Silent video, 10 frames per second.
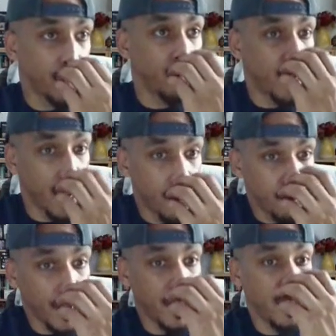you can't
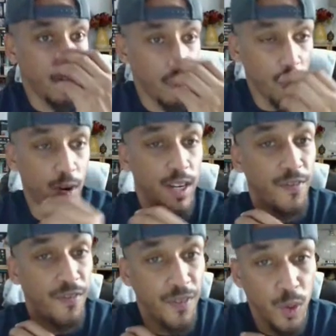play her. And if
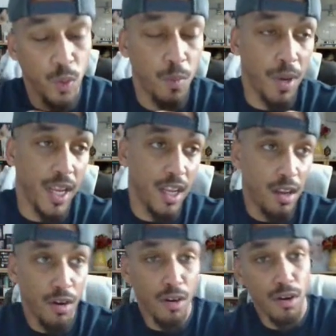you play
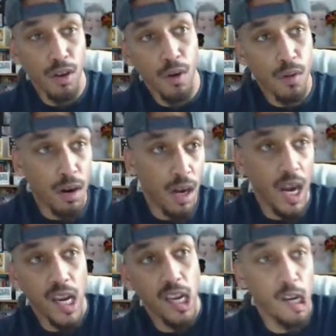her, you're a
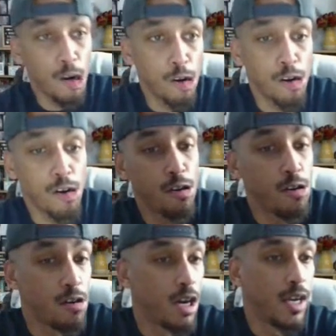hater.
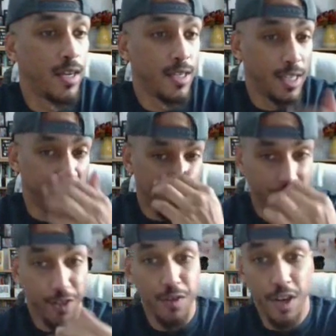
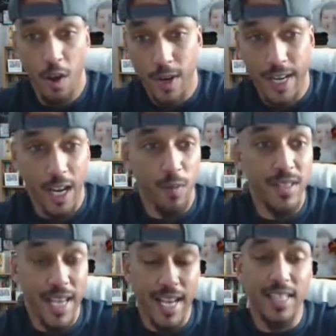Did you know that there
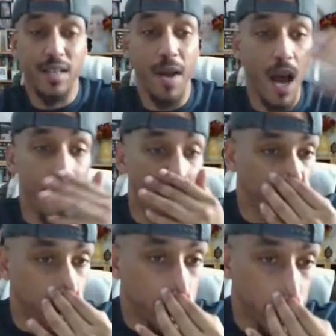was X amount of
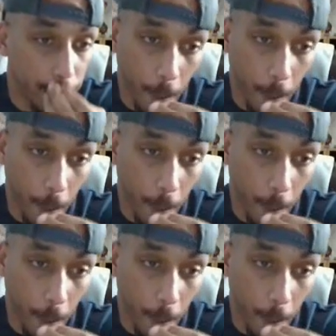boots?